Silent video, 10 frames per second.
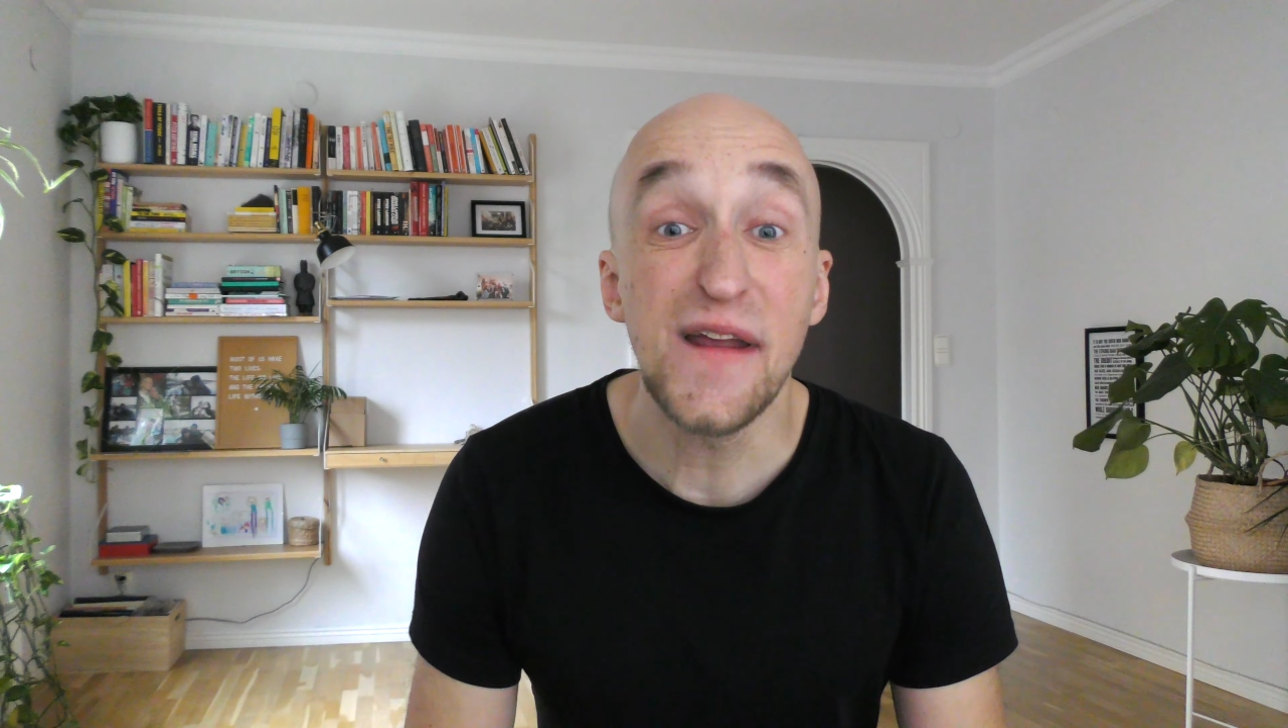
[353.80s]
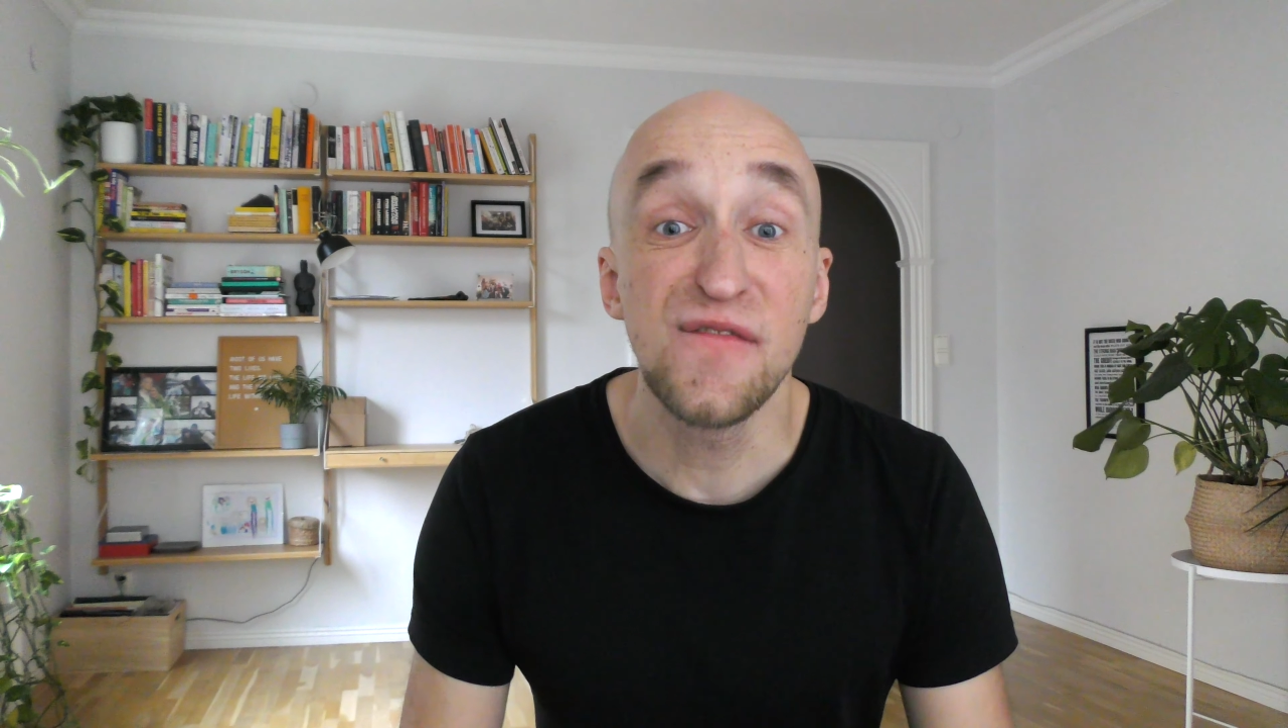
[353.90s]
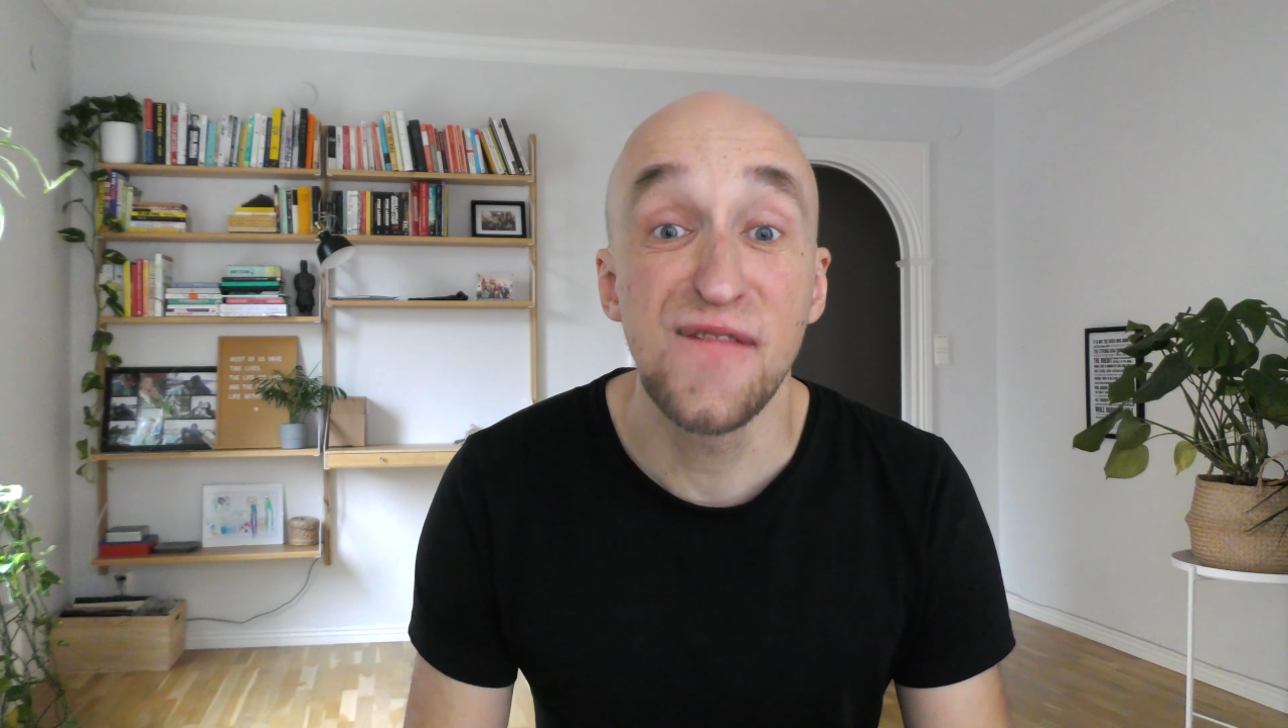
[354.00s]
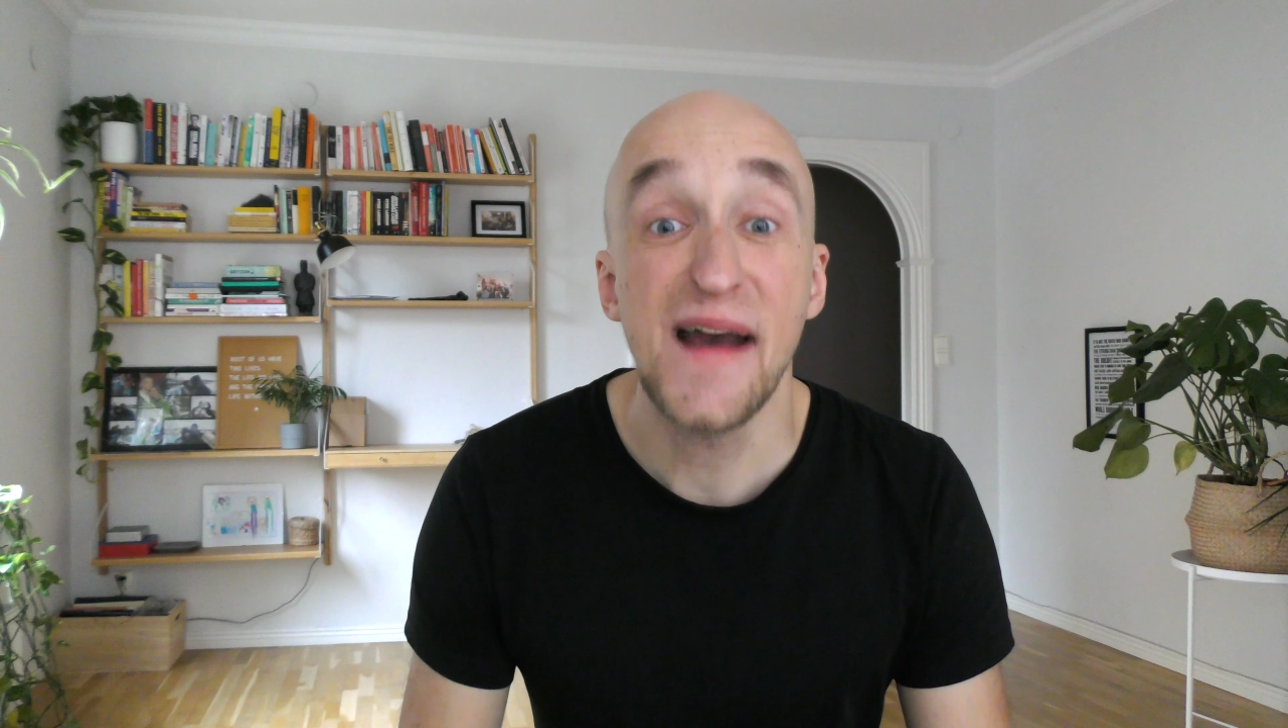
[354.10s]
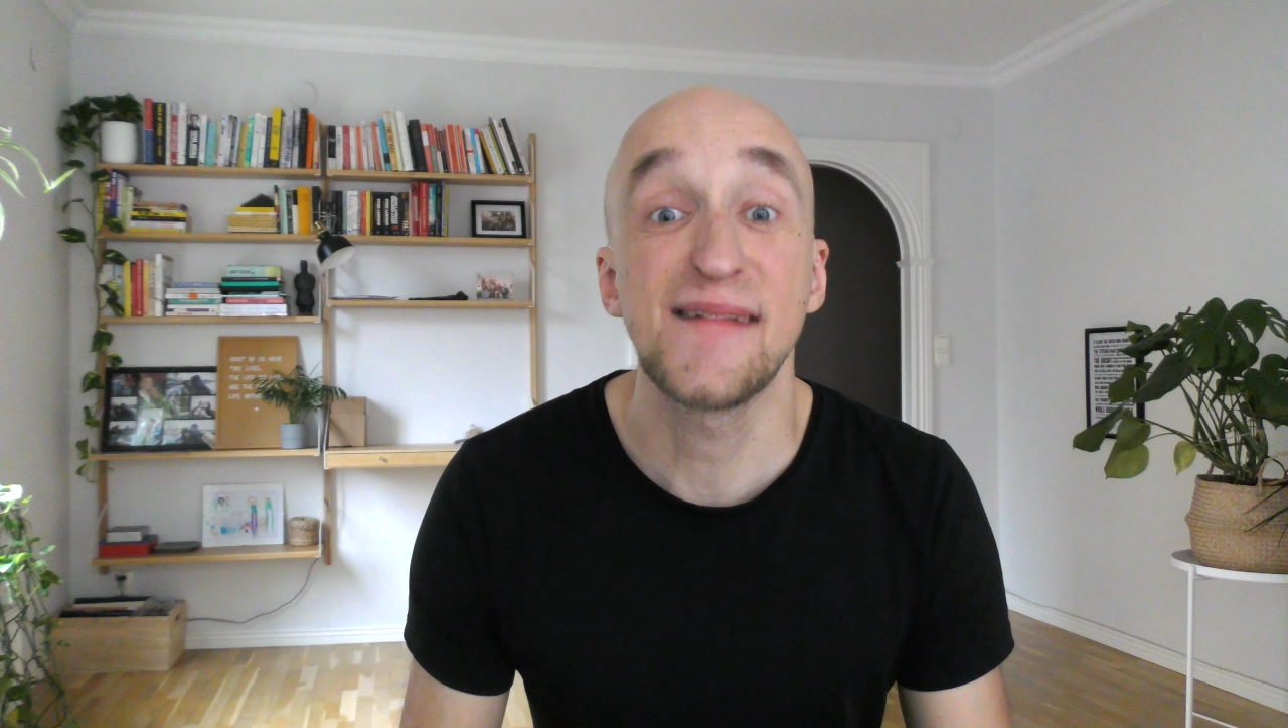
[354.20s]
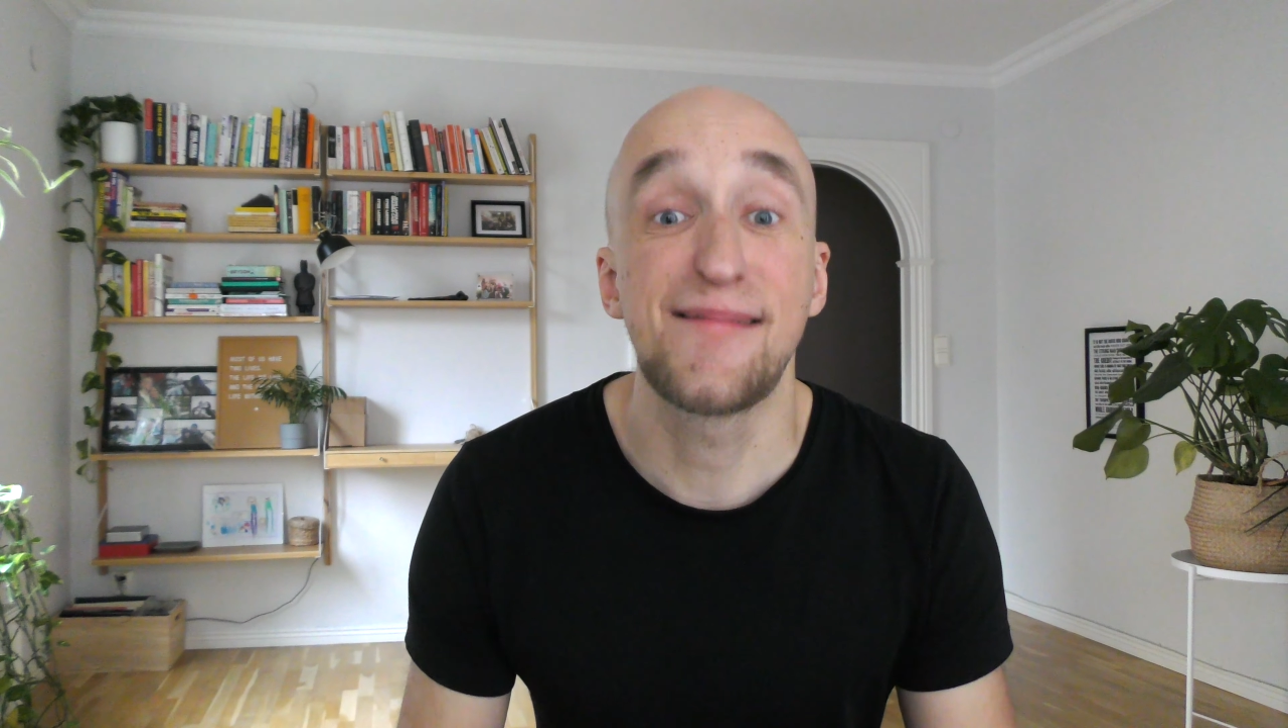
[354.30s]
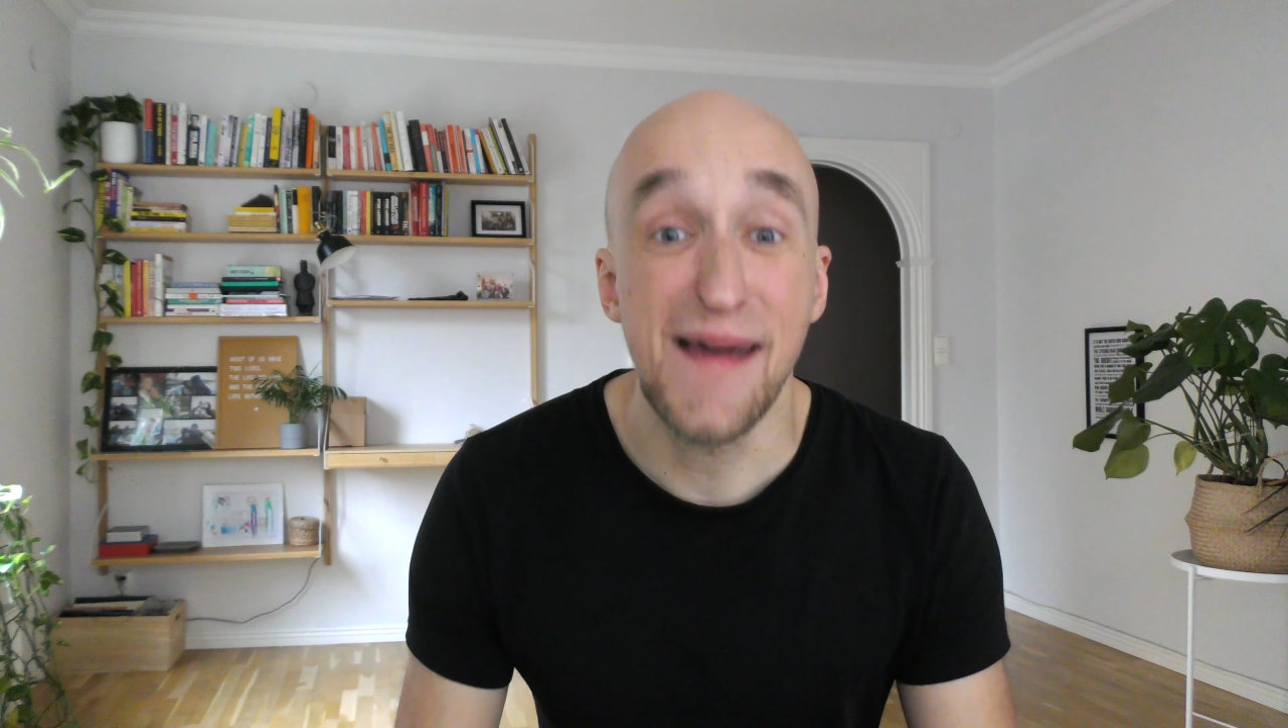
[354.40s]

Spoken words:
in fact